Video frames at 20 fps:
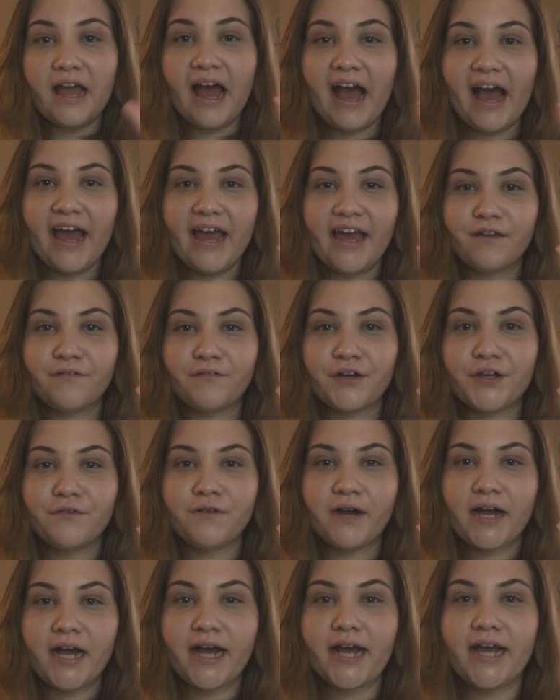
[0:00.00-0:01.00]
Hi
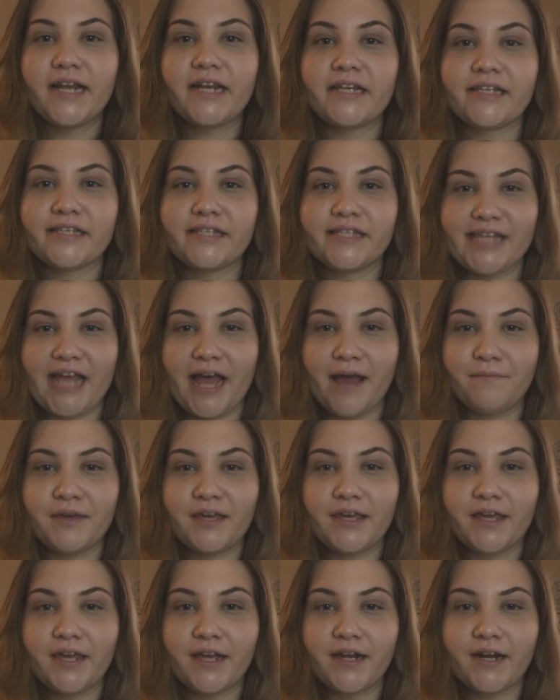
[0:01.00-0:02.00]
everyone,
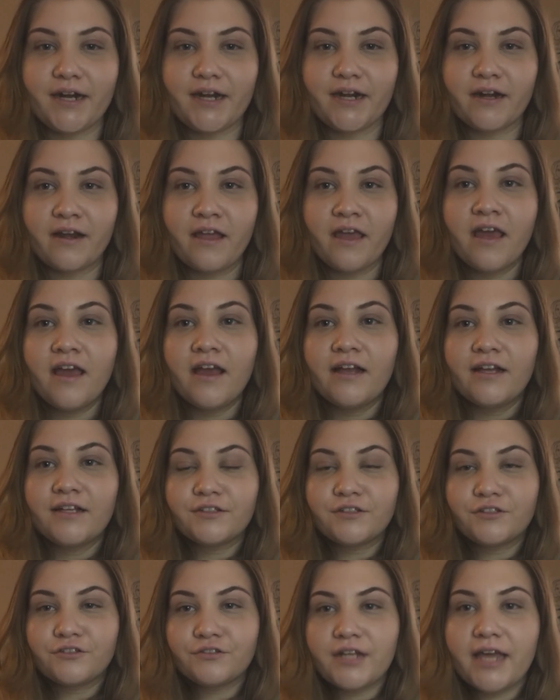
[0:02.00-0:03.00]
Sabii here.
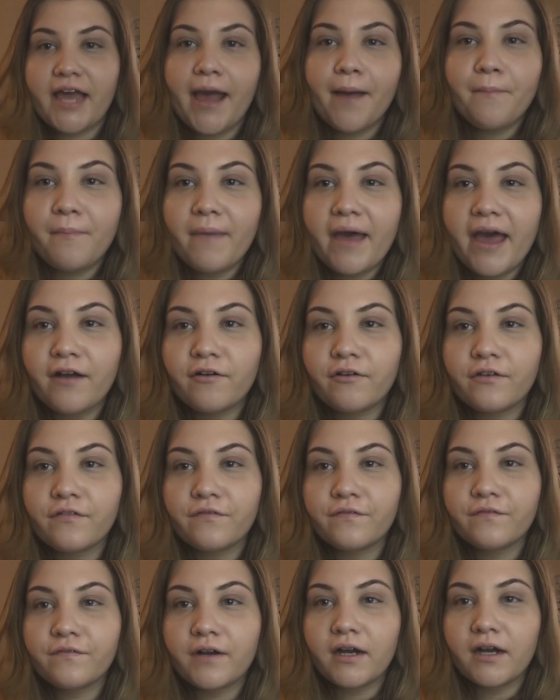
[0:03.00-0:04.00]
Today I'm back with
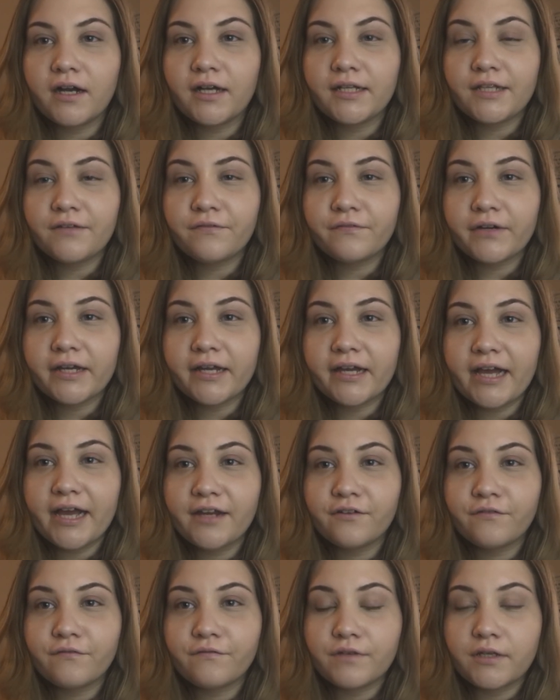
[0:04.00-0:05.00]
a different
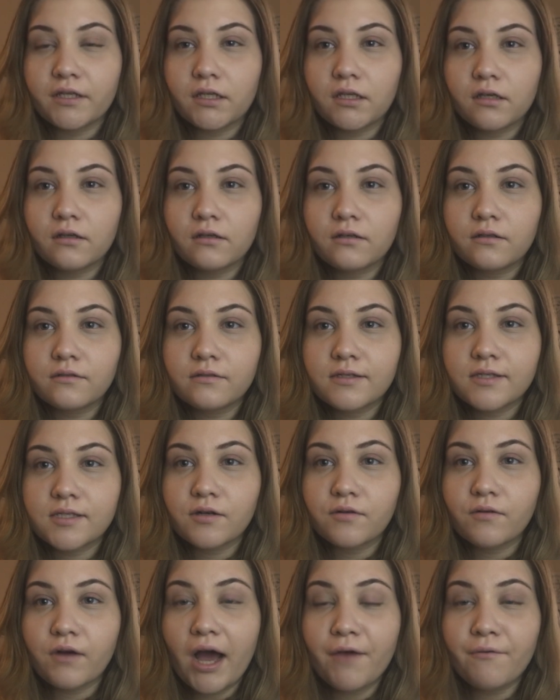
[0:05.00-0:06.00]
kind of video.
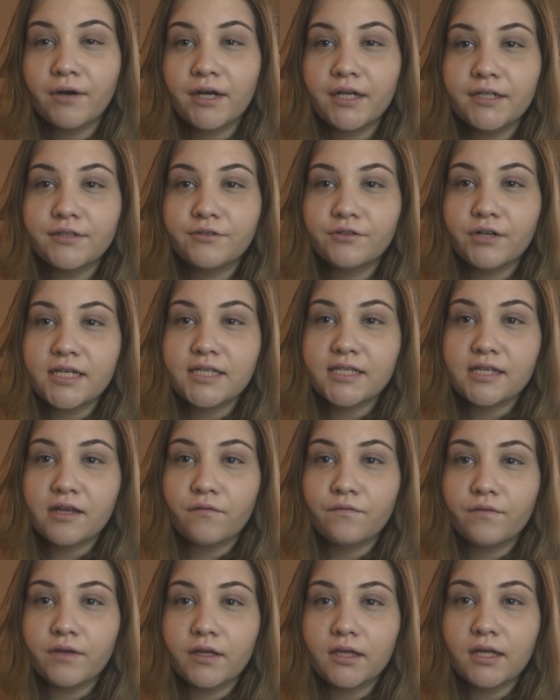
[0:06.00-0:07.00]
So I want to try
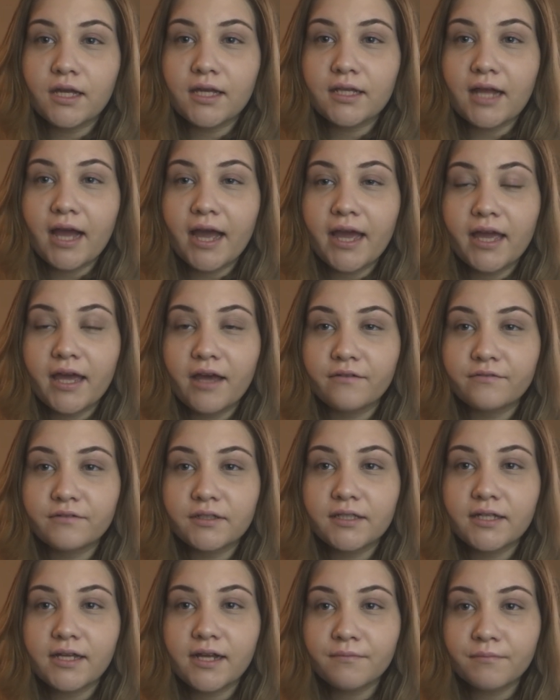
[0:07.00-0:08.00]
something that I
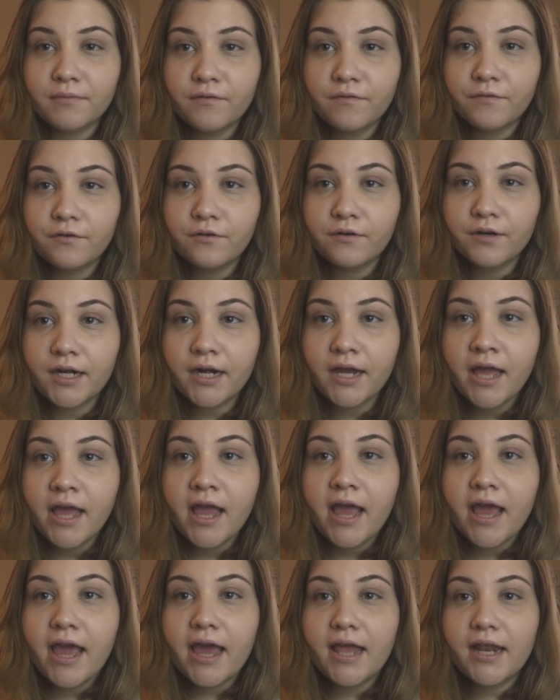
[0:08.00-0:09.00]
haven't done before,
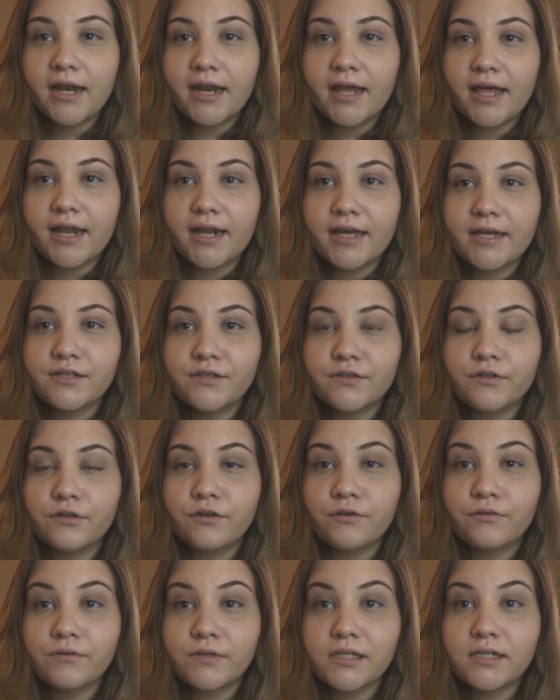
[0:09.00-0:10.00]
and that is to
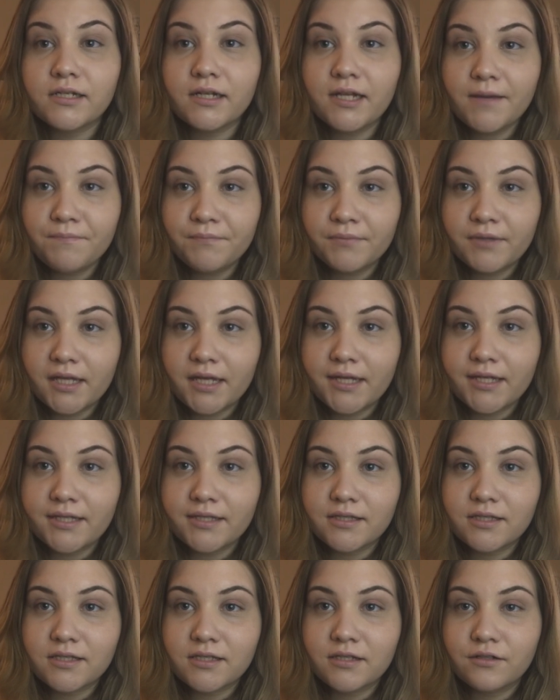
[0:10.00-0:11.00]
use lip
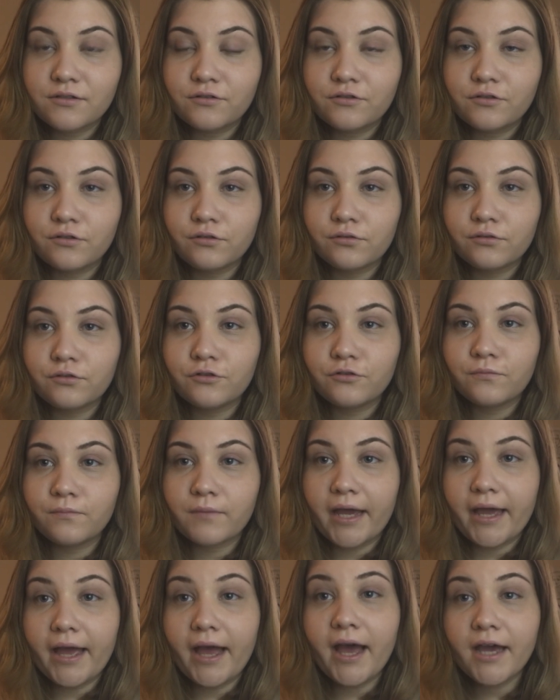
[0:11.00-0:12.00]
tints to do
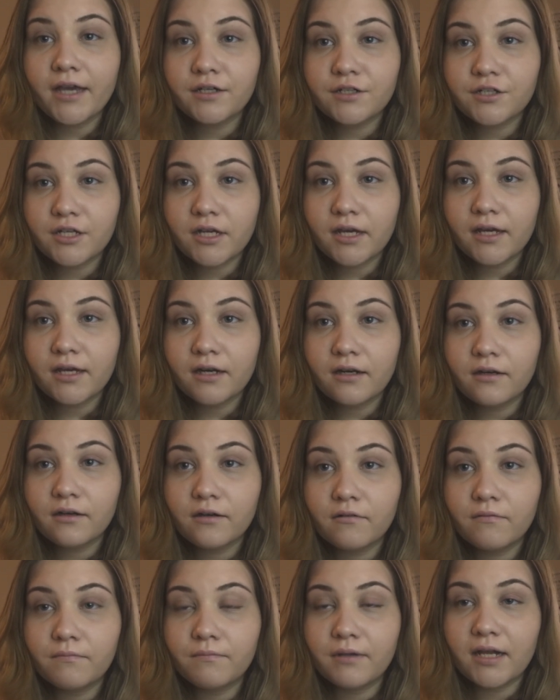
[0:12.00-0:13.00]
my
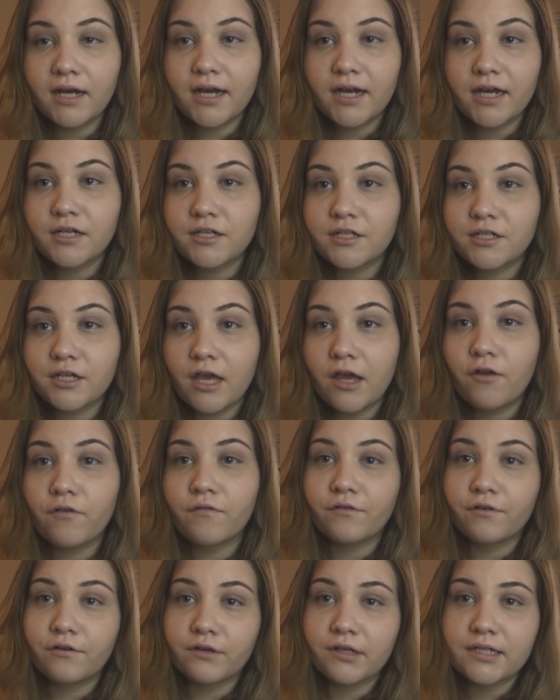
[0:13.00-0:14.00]
eyeshadow, blush, and
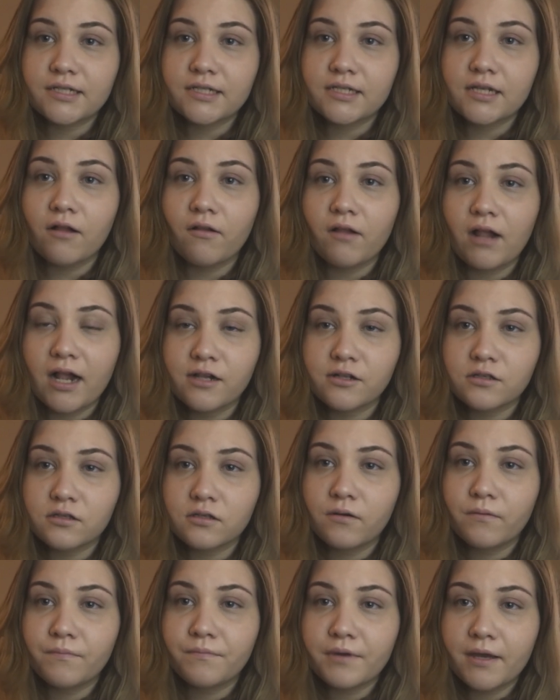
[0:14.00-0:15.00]
of course I'll
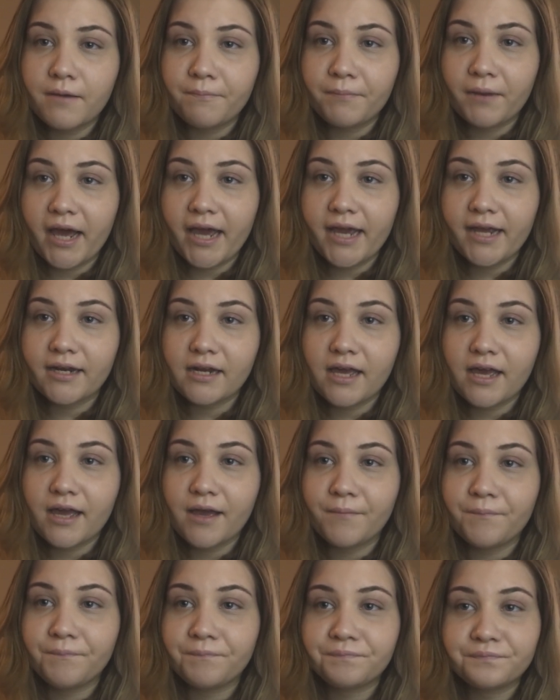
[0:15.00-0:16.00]
also be applying
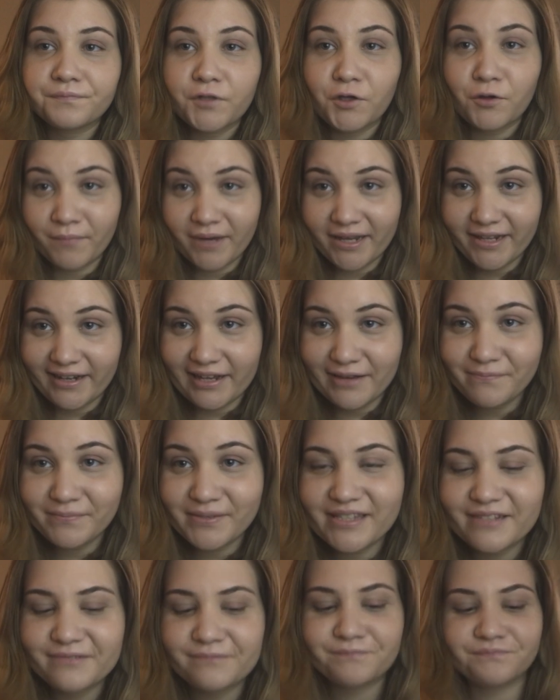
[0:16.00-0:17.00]
them on my lips.
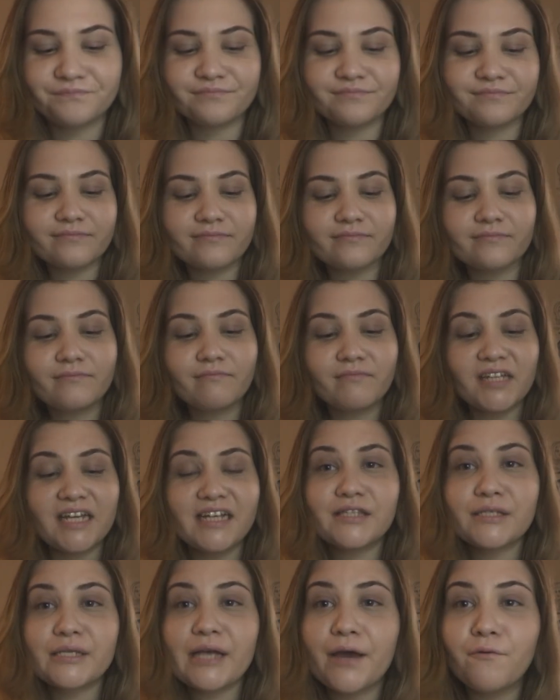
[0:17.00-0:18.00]

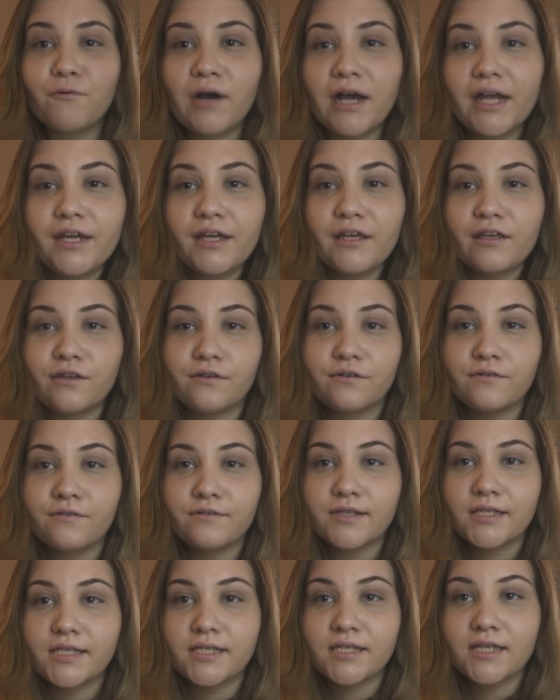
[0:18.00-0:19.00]
So I want to
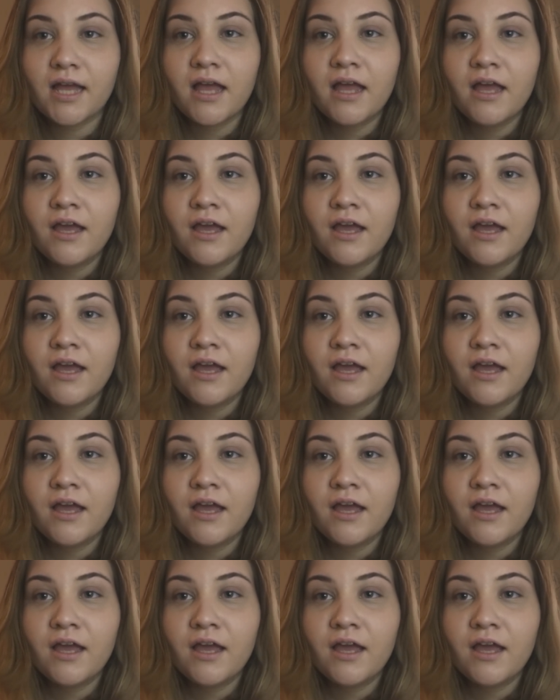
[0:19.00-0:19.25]
use